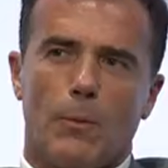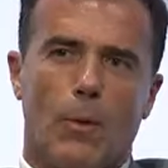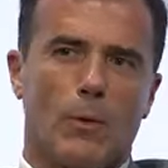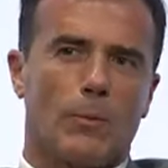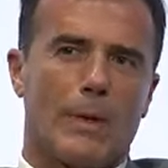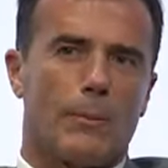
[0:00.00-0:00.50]

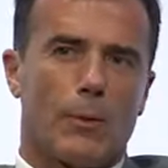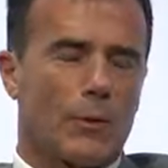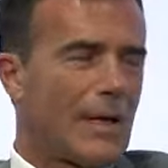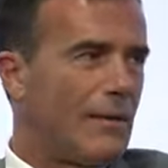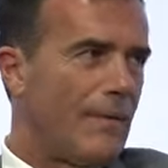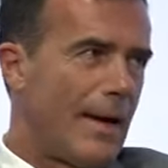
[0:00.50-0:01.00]
world where
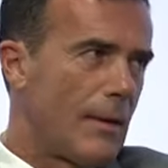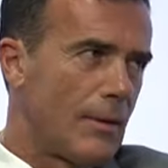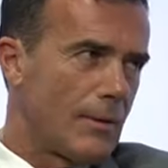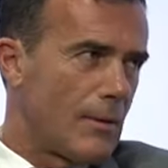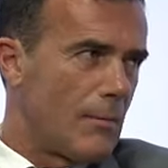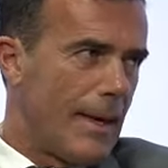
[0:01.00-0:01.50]
brutal
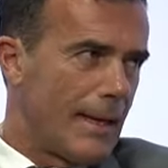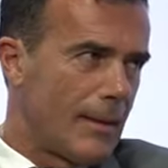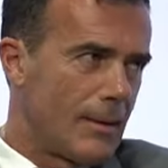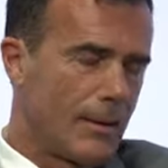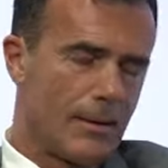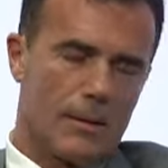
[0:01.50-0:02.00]
violence is
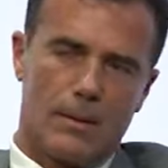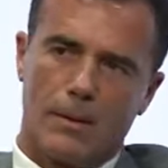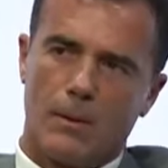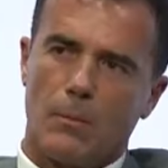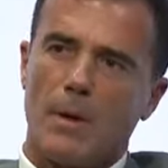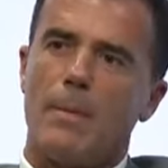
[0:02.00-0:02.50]
back,
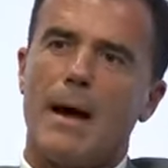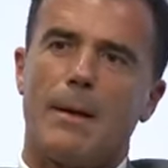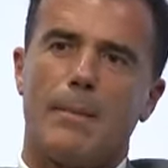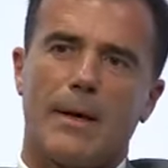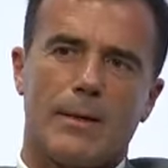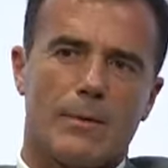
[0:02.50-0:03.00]
where
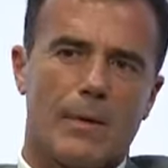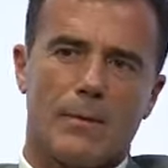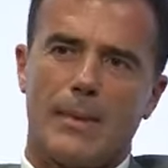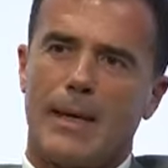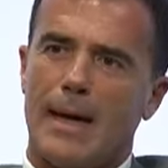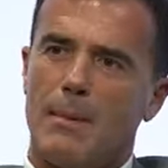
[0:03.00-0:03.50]
barbarism has
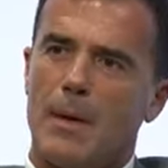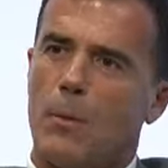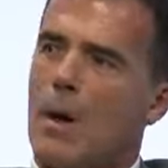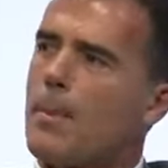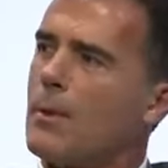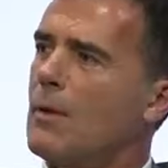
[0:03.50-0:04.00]
become a
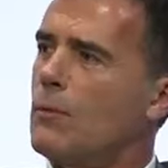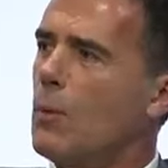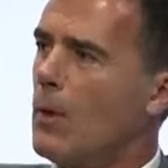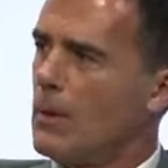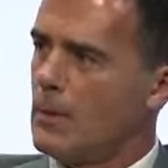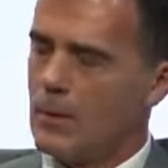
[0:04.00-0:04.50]
weapon of
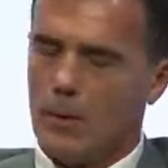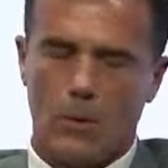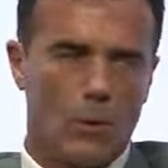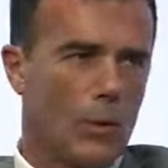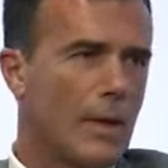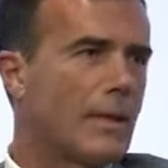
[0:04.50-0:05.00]
war.
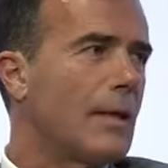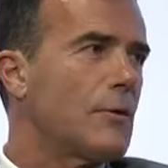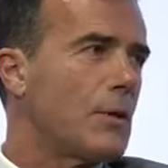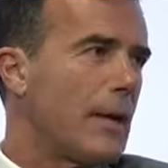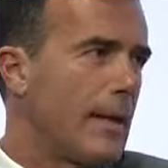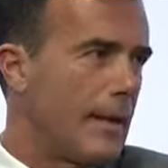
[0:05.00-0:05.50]
Look at
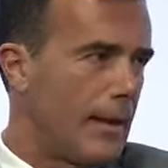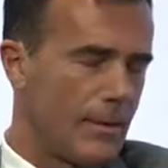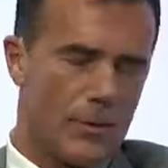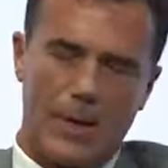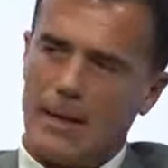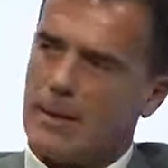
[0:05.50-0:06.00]
the
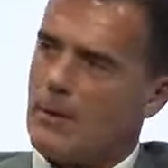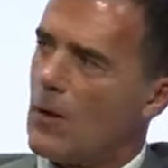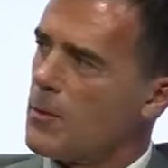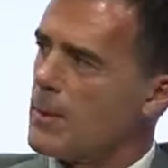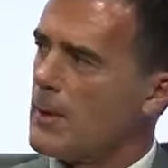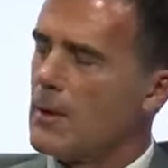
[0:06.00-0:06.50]
children
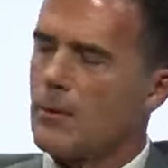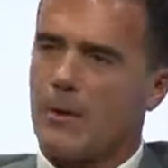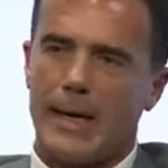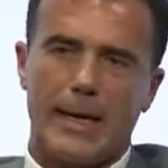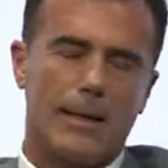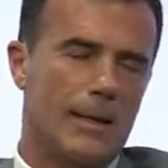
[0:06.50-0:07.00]
hospital in
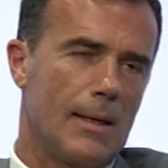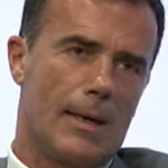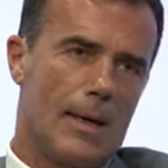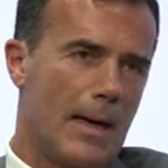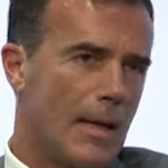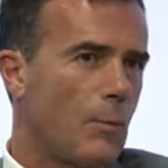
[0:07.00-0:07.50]
Ukraine,
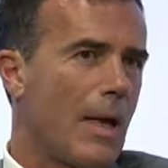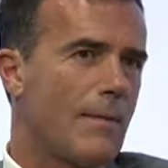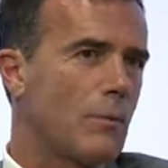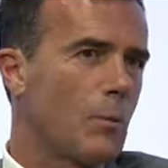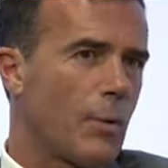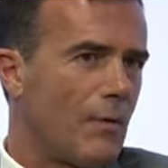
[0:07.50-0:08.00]
and we
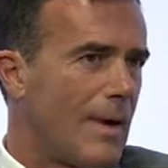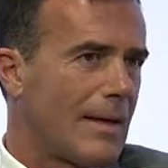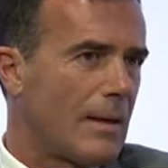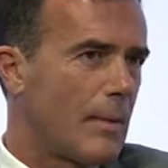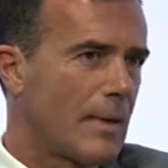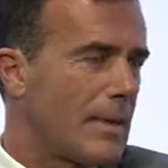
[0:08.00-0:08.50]
have to
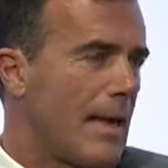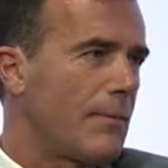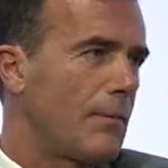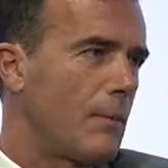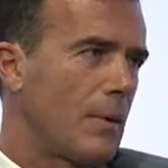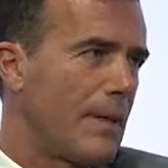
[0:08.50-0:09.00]
provide
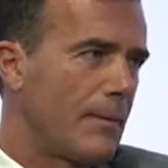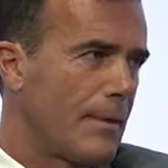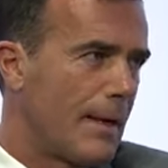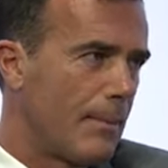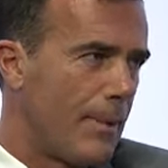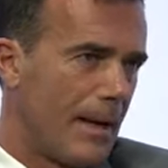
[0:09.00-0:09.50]
ourselves with the
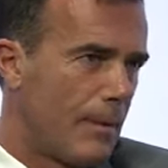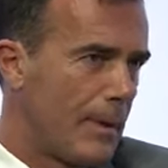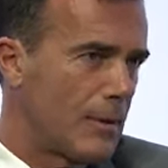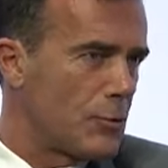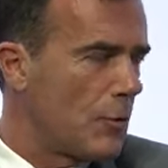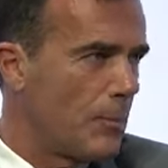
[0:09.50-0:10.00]
real
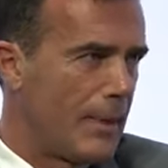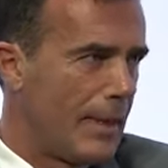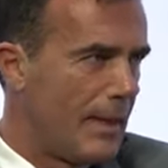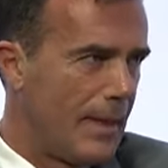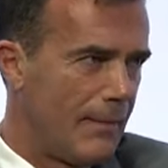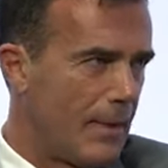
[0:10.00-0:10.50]
power at
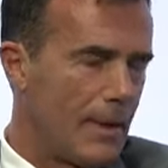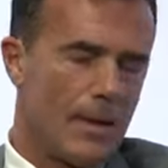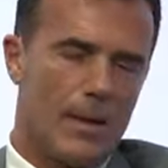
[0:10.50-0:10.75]
European level.